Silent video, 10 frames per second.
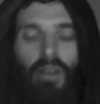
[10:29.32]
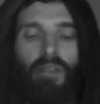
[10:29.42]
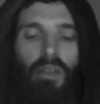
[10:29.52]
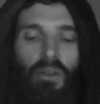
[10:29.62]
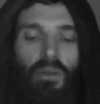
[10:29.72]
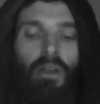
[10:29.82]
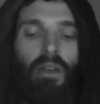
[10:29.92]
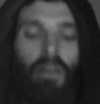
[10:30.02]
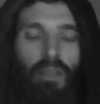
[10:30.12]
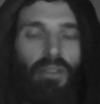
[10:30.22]

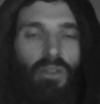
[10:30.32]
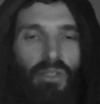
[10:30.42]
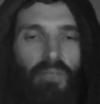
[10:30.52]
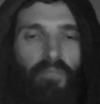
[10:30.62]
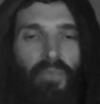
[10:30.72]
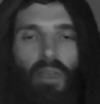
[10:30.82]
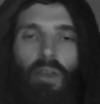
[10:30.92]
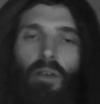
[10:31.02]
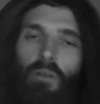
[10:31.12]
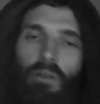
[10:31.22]
So that's awesome.
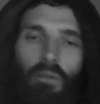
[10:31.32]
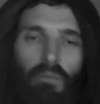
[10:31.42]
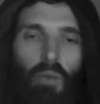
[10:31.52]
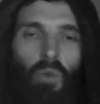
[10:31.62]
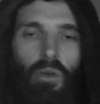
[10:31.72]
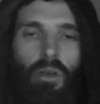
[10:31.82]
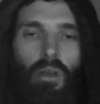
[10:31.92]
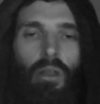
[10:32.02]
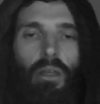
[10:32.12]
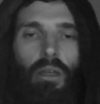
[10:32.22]
My
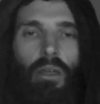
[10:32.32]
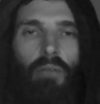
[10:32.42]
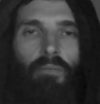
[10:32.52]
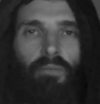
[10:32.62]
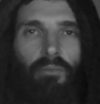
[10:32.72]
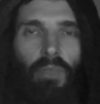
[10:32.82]
one, I